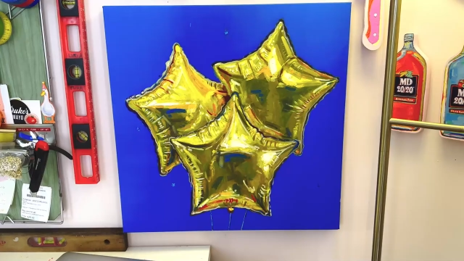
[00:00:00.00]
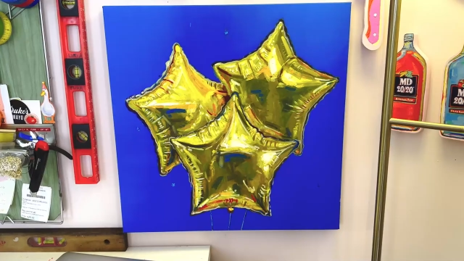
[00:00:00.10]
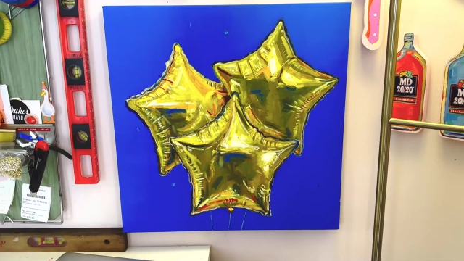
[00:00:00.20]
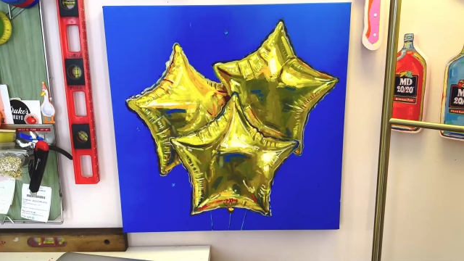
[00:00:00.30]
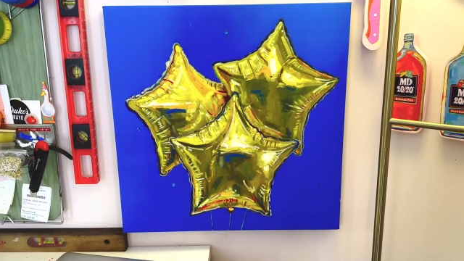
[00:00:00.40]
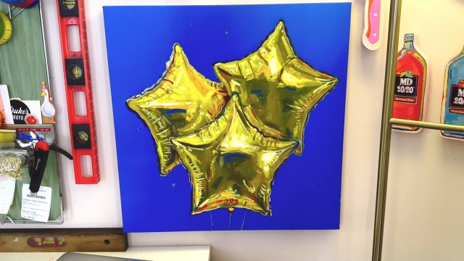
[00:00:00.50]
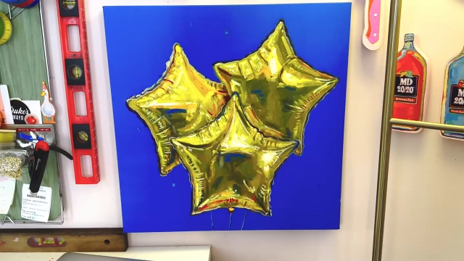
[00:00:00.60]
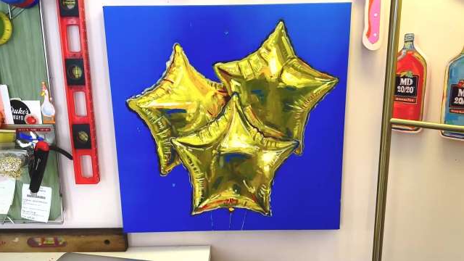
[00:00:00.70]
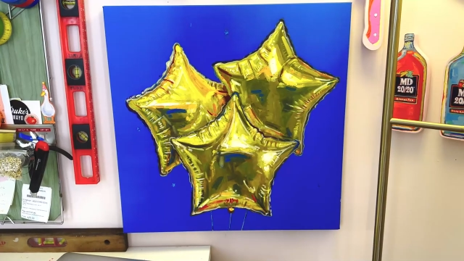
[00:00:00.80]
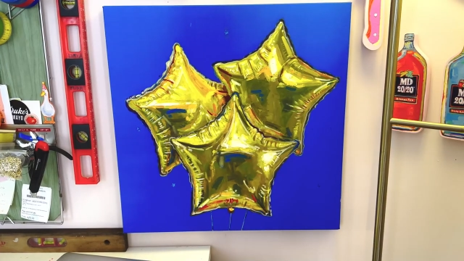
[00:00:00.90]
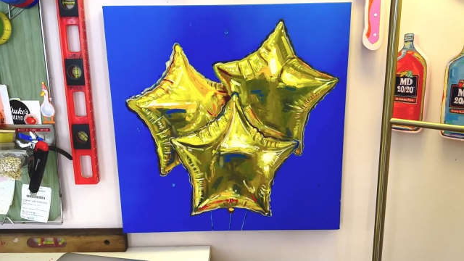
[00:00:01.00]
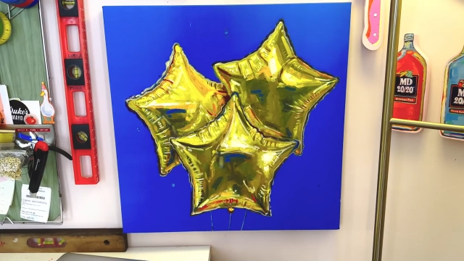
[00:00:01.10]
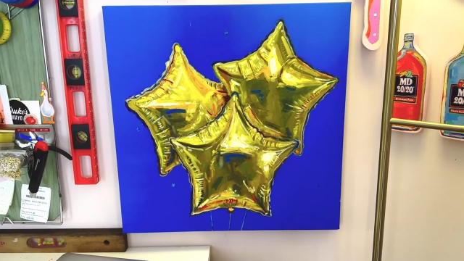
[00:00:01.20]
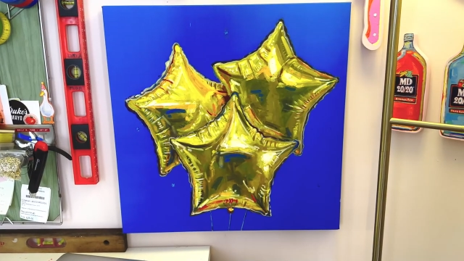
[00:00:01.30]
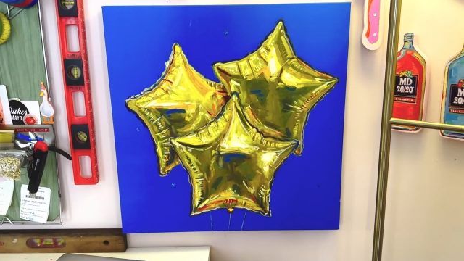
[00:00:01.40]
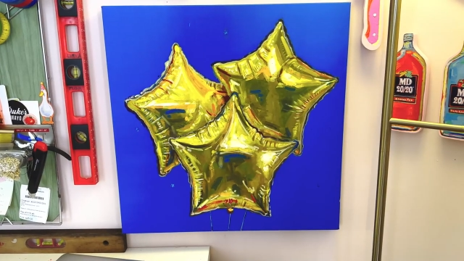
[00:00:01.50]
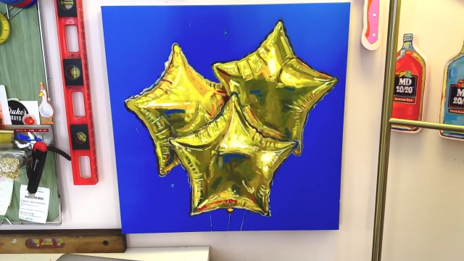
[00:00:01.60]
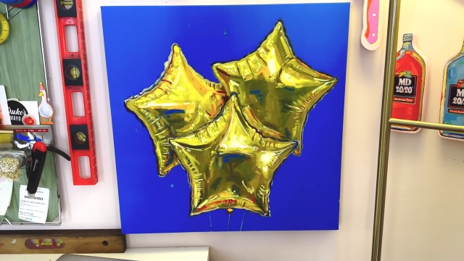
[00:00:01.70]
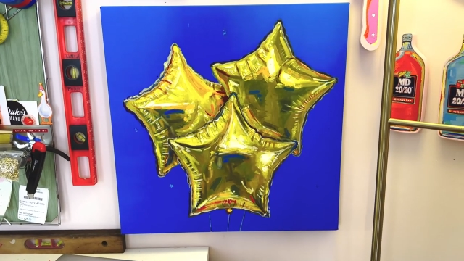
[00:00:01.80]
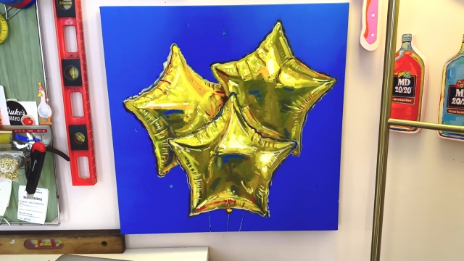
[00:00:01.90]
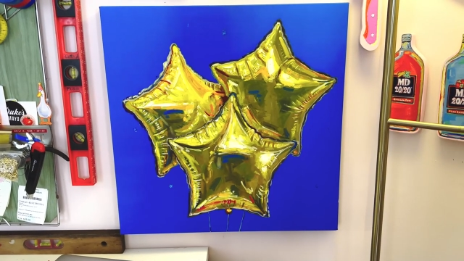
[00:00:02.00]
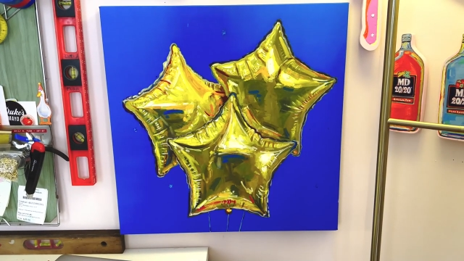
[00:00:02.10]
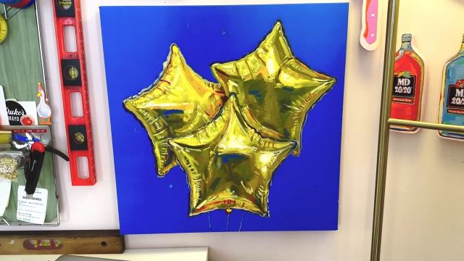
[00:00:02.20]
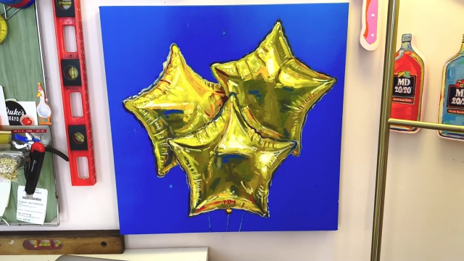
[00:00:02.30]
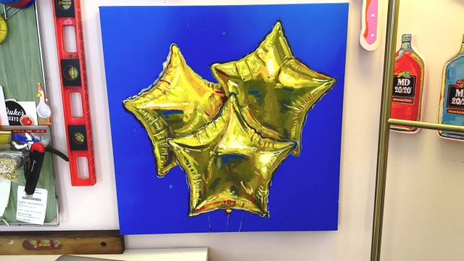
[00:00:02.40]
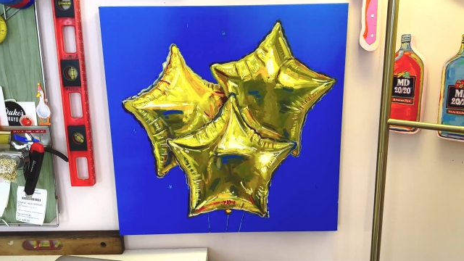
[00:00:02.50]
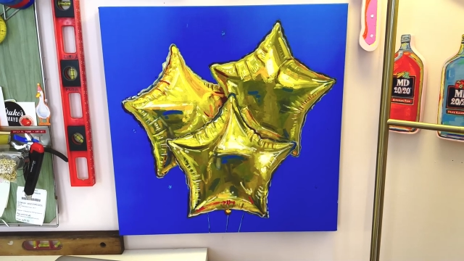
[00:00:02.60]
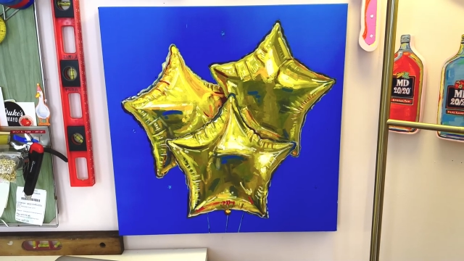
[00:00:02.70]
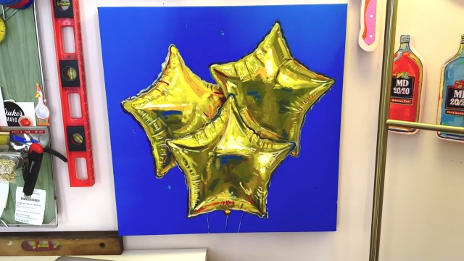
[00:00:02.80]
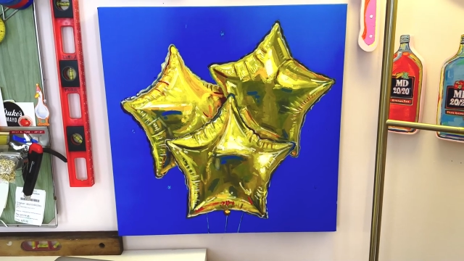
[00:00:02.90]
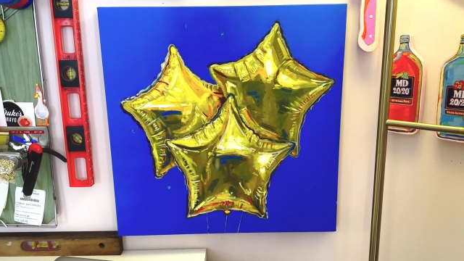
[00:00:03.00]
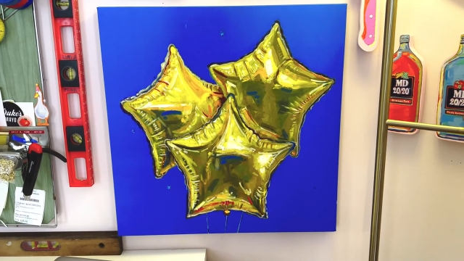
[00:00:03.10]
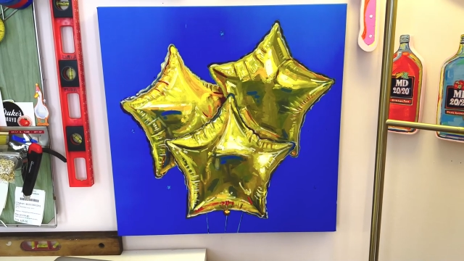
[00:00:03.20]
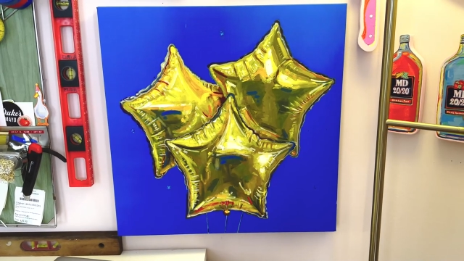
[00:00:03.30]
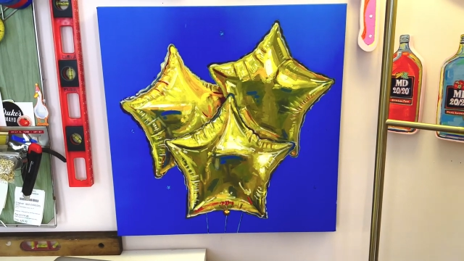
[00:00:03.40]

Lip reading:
No face is visible, so there are no lips to read.